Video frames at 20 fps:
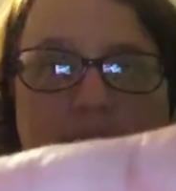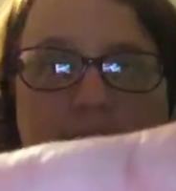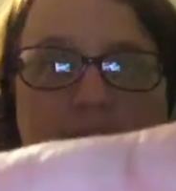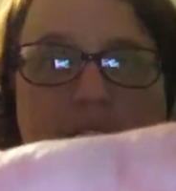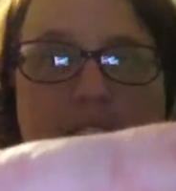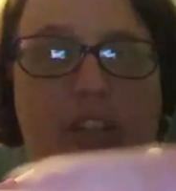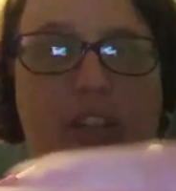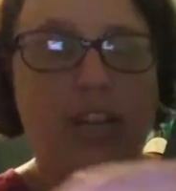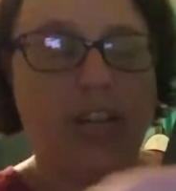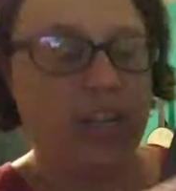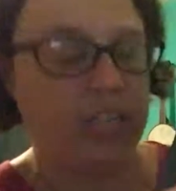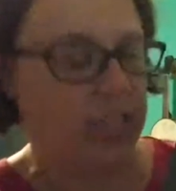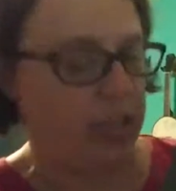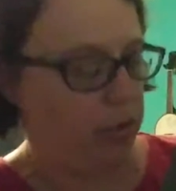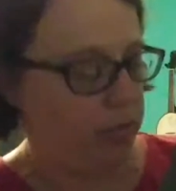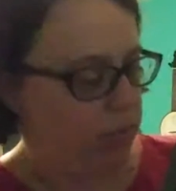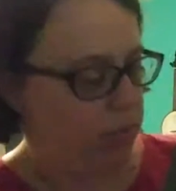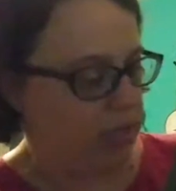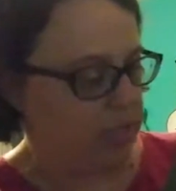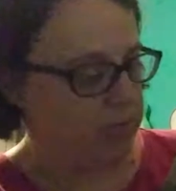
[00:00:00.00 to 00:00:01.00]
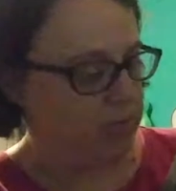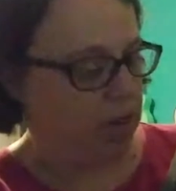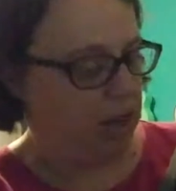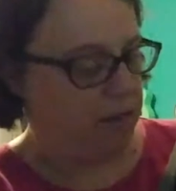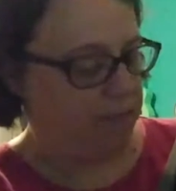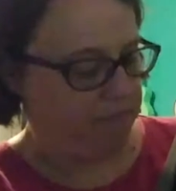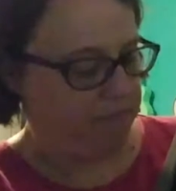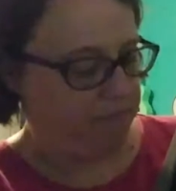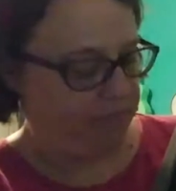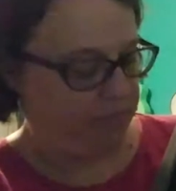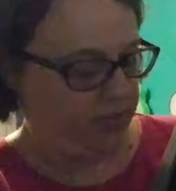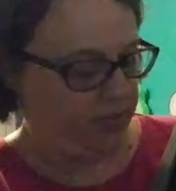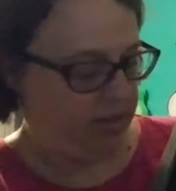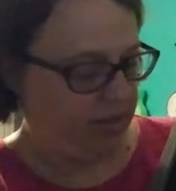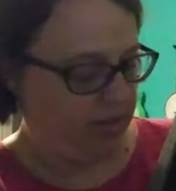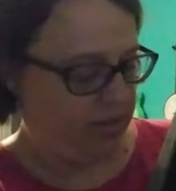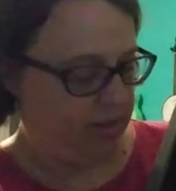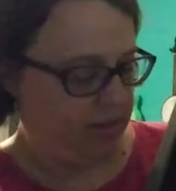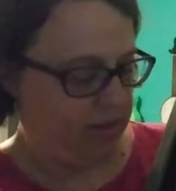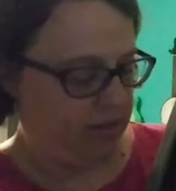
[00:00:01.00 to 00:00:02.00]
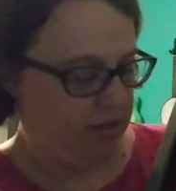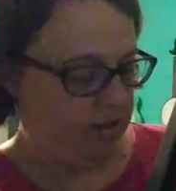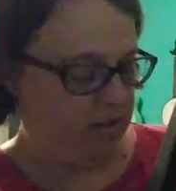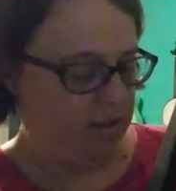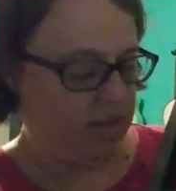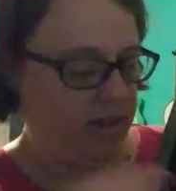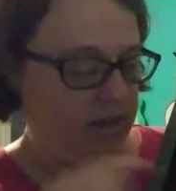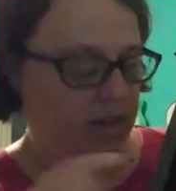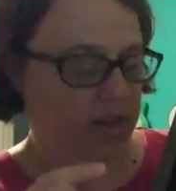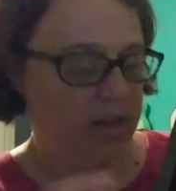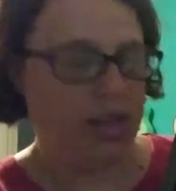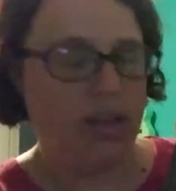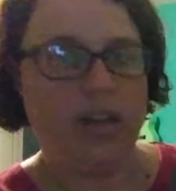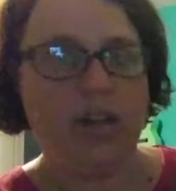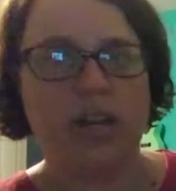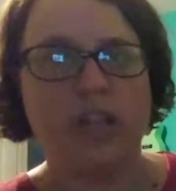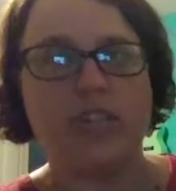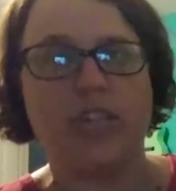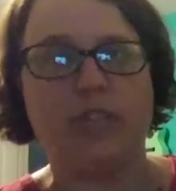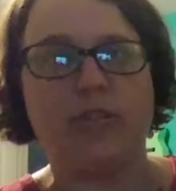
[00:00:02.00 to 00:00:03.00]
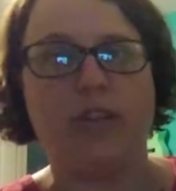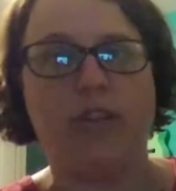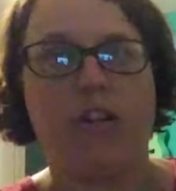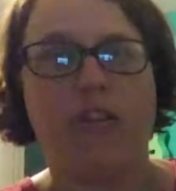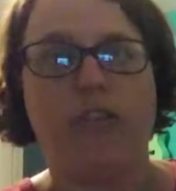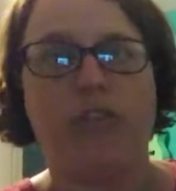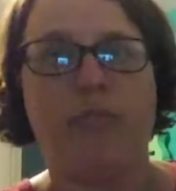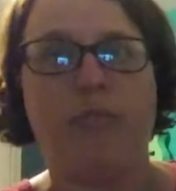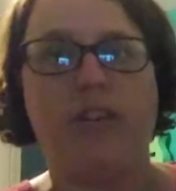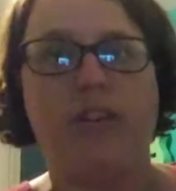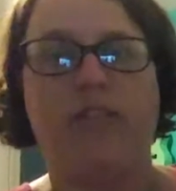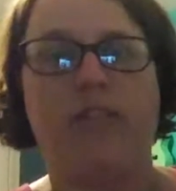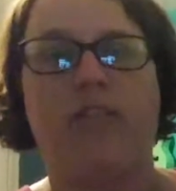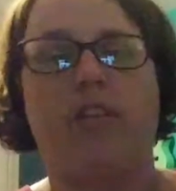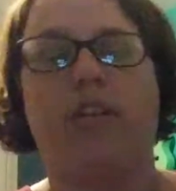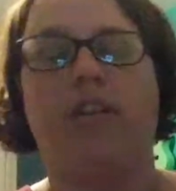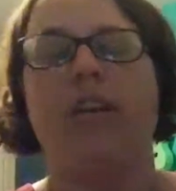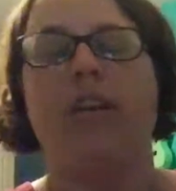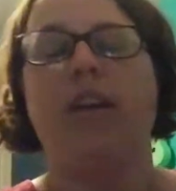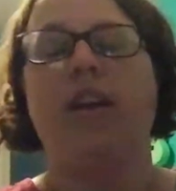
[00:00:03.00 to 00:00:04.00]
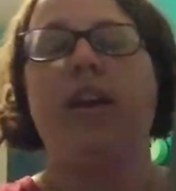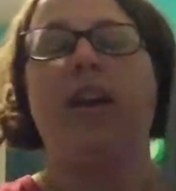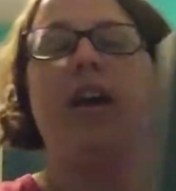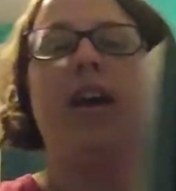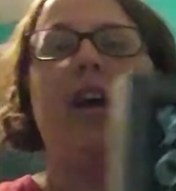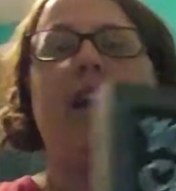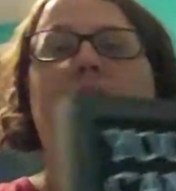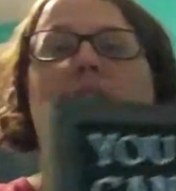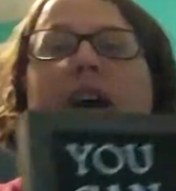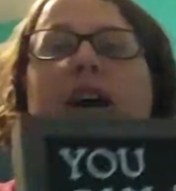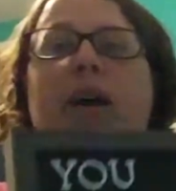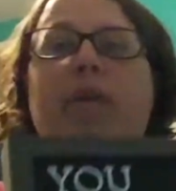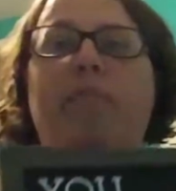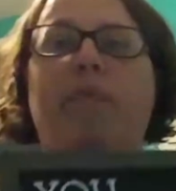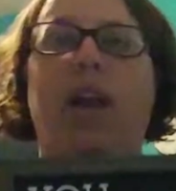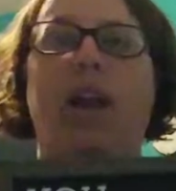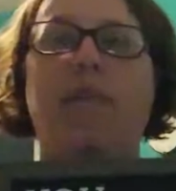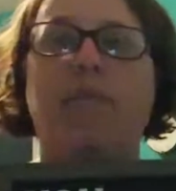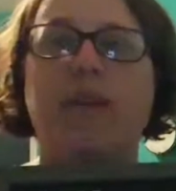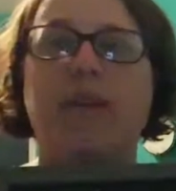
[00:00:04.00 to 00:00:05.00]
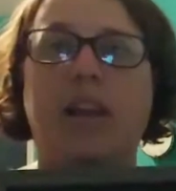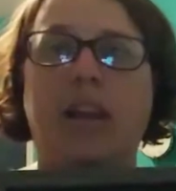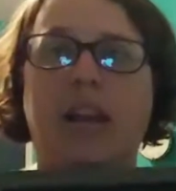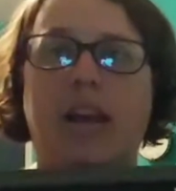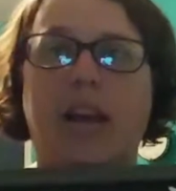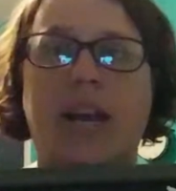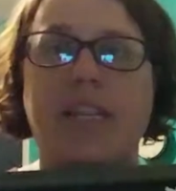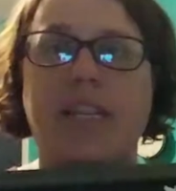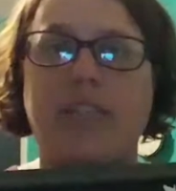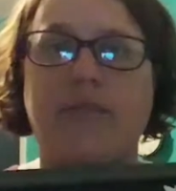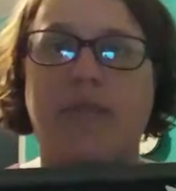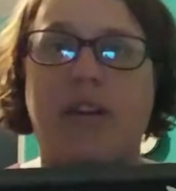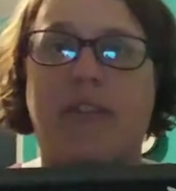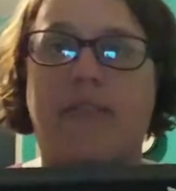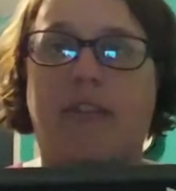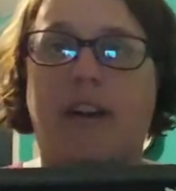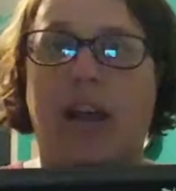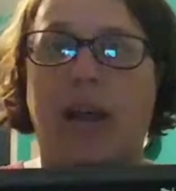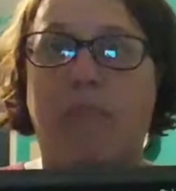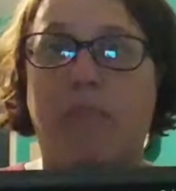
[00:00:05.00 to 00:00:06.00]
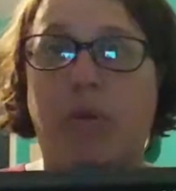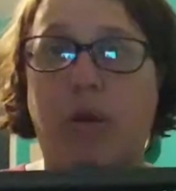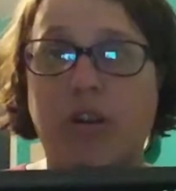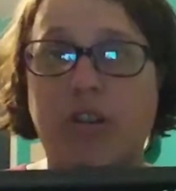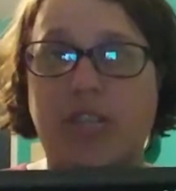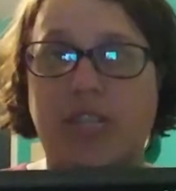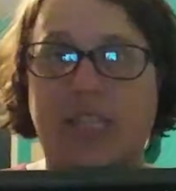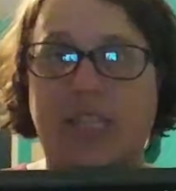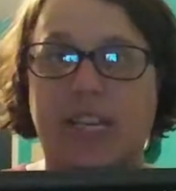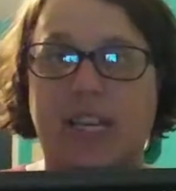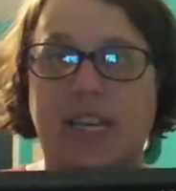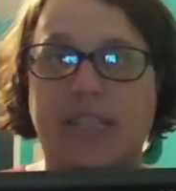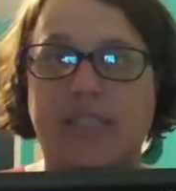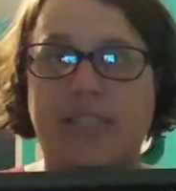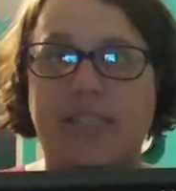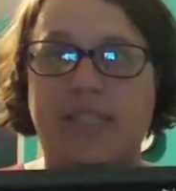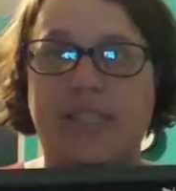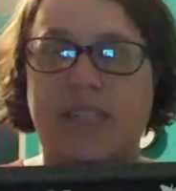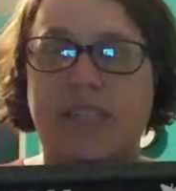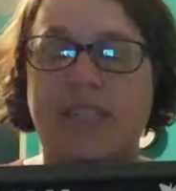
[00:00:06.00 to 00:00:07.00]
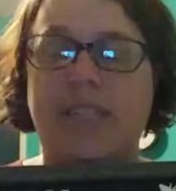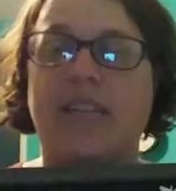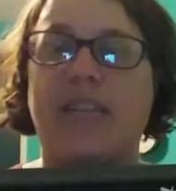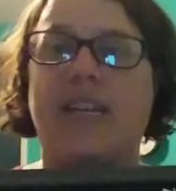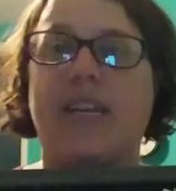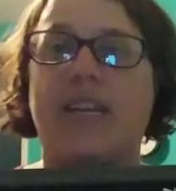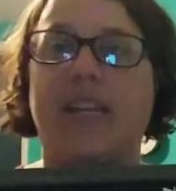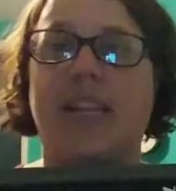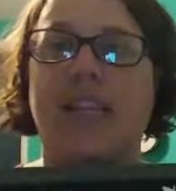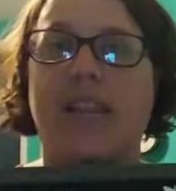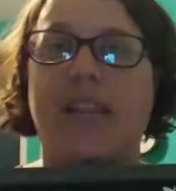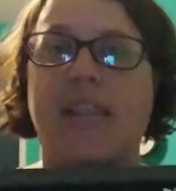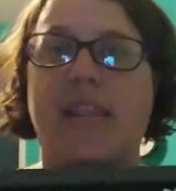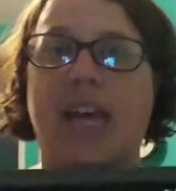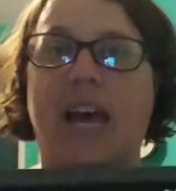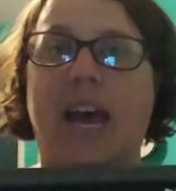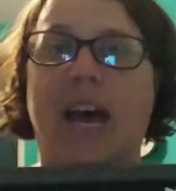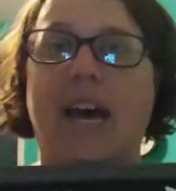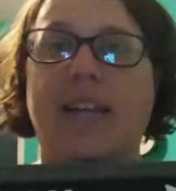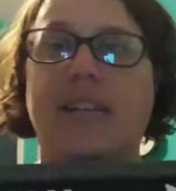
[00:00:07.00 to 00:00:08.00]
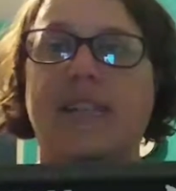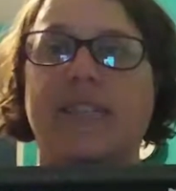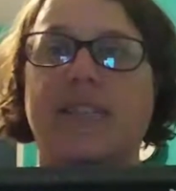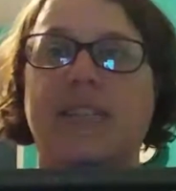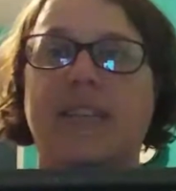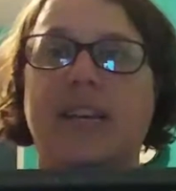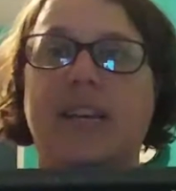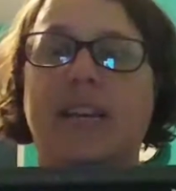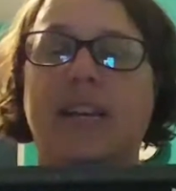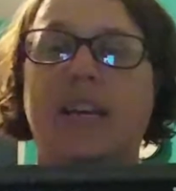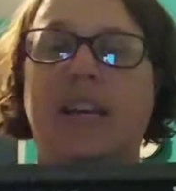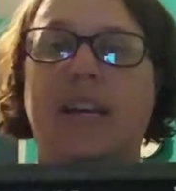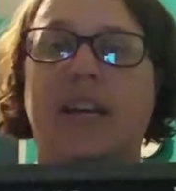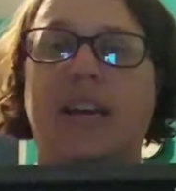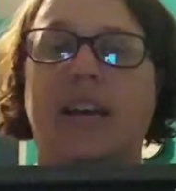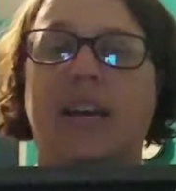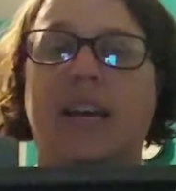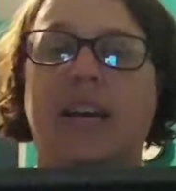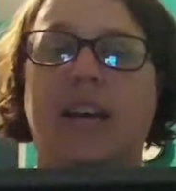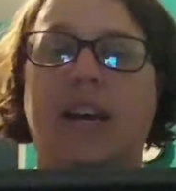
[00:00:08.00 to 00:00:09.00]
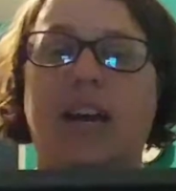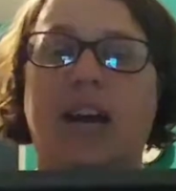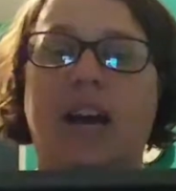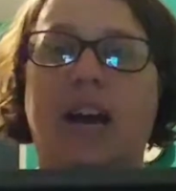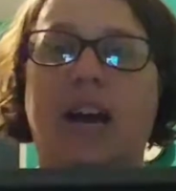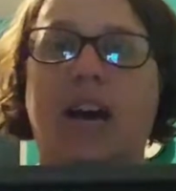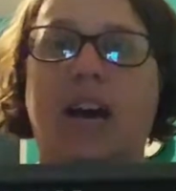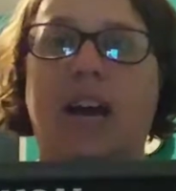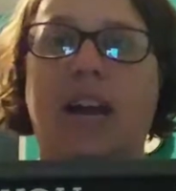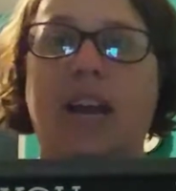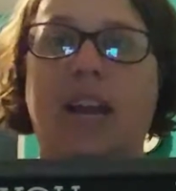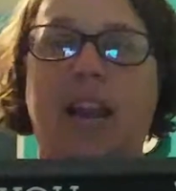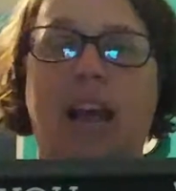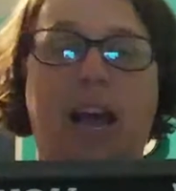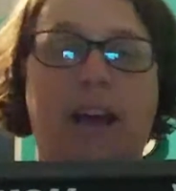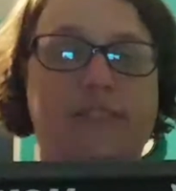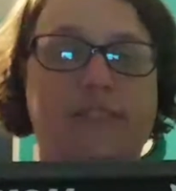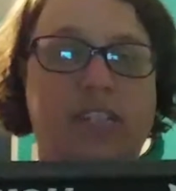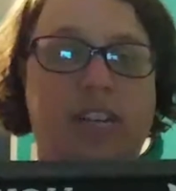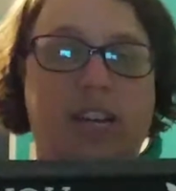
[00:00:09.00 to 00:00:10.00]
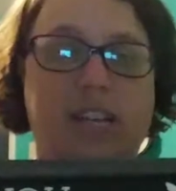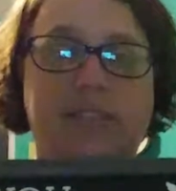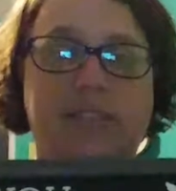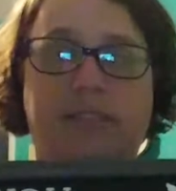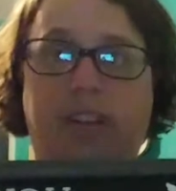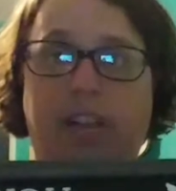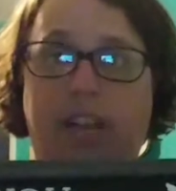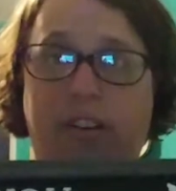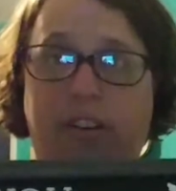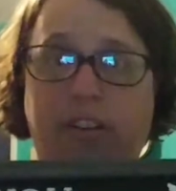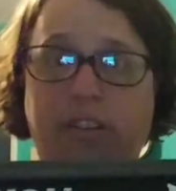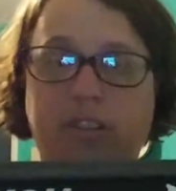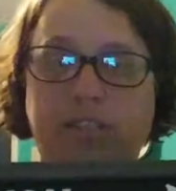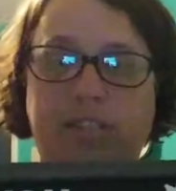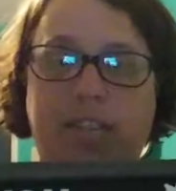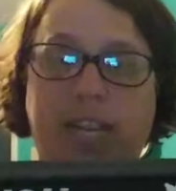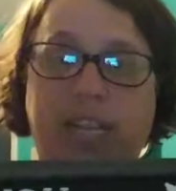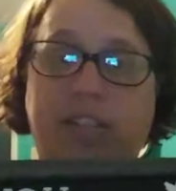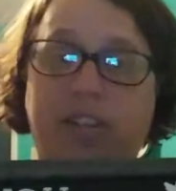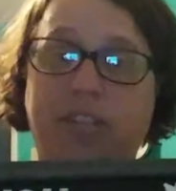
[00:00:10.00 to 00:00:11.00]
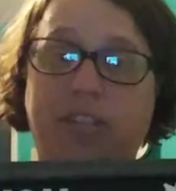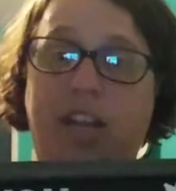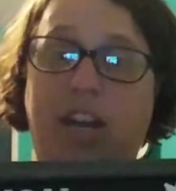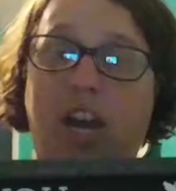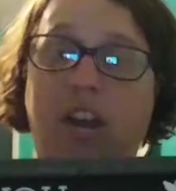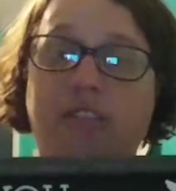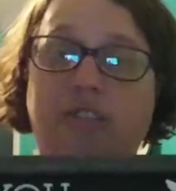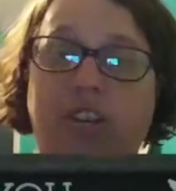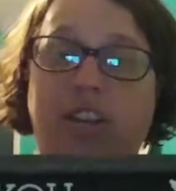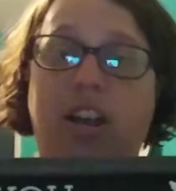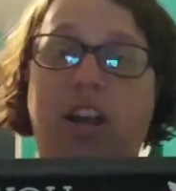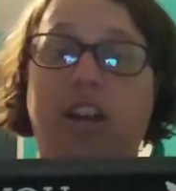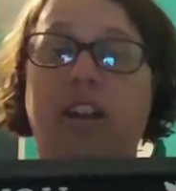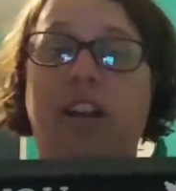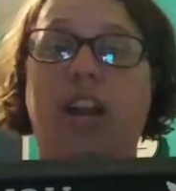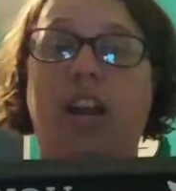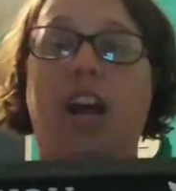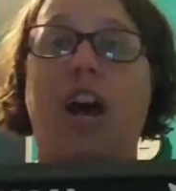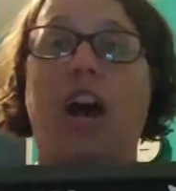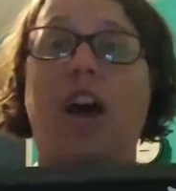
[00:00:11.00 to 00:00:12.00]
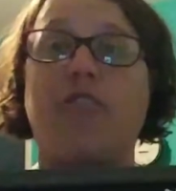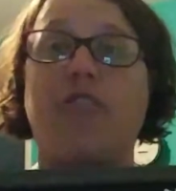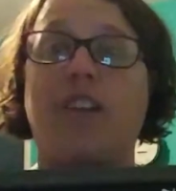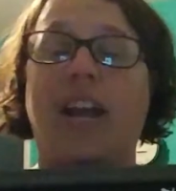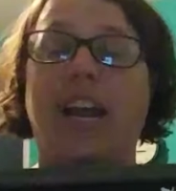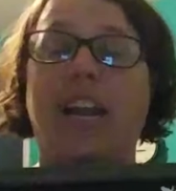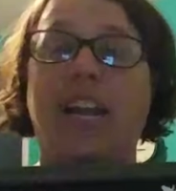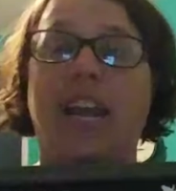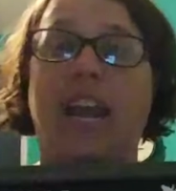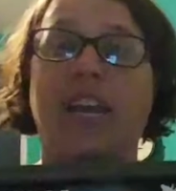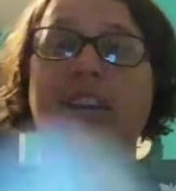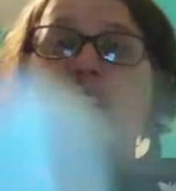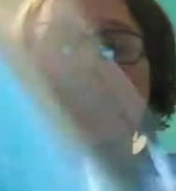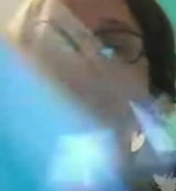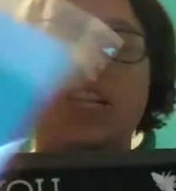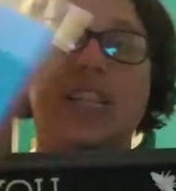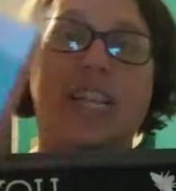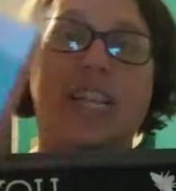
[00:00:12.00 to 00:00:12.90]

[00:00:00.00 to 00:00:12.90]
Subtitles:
So you can just press them on. So that's what all those pieces are. But I realized whenever I purchased this that I have tons of letters. Like there's 188 just in